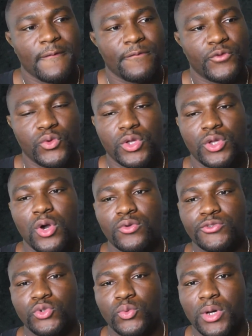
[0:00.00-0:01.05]
You could go
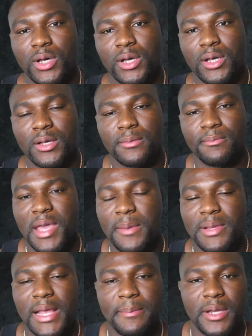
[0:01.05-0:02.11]
to maybe
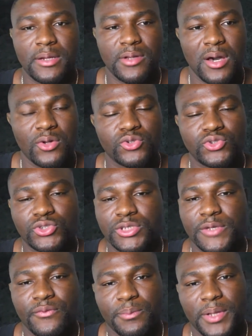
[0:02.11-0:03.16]
like McDonald's or
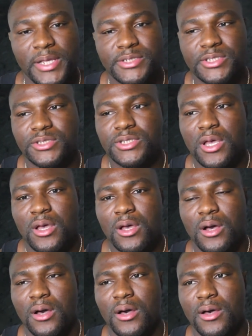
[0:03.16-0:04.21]
different places,
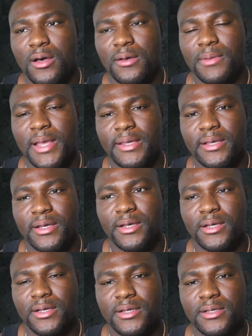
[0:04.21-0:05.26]
like
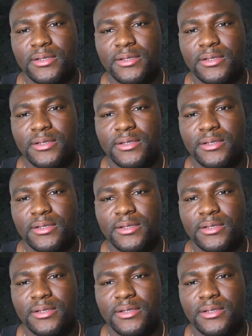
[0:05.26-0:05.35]
a